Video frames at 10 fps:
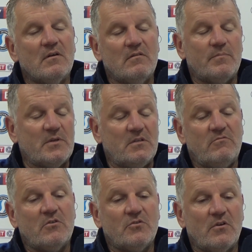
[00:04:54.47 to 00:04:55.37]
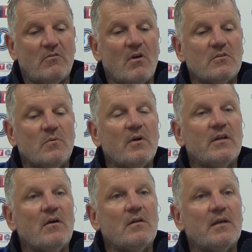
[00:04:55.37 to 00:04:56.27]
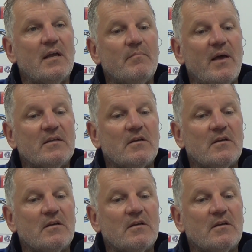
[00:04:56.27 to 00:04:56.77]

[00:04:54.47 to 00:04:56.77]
Especially Rod's on the grass working hard at getting back.